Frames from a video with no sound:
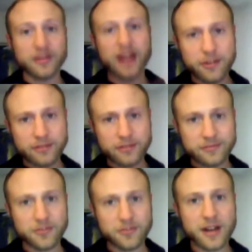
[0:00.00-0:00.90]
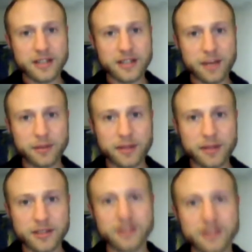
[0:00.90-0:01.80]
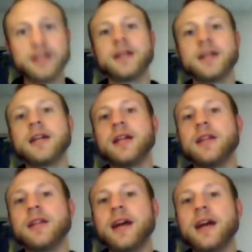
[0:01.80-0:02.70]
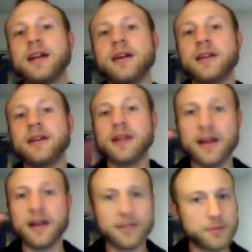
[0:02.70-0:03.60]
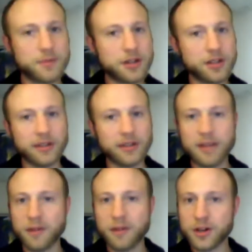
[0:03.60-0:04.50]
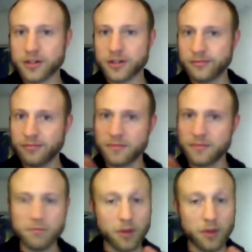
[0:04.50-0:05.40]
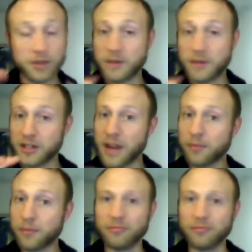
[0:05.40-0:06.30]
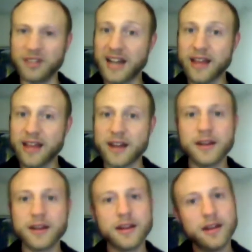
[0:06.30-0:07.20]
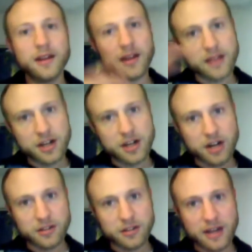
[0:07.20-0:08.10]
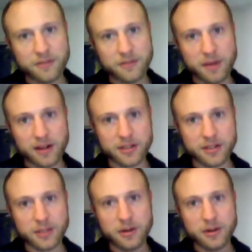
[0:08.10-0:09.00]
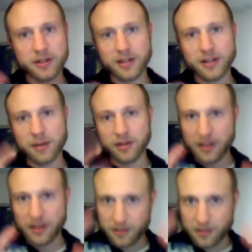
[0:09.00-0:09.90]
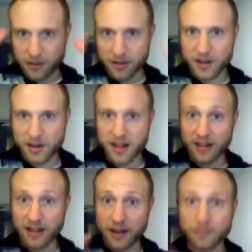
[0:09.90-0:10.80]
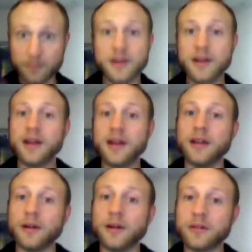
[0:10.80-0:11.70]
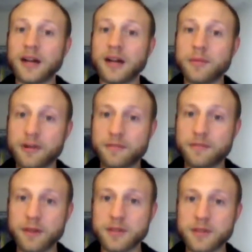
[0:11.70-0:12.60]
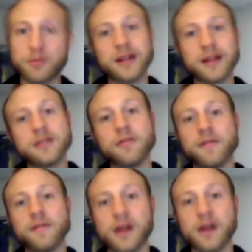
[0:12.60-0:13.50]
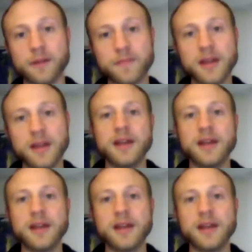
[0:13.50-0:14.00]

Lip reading: gather for the next couple of months. Then, especially late March, especially April, really highlighted. And that general time frame into the summer is a time when things are starting to nail down. And the whole time period from the spring to the fall